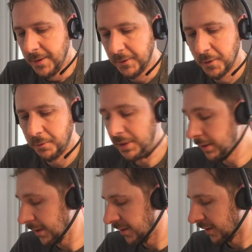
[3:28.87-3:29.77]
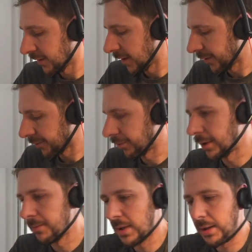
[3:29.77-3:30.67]
So we can discard
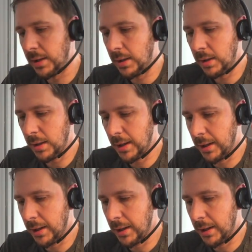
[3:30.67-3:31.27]
Grand Melee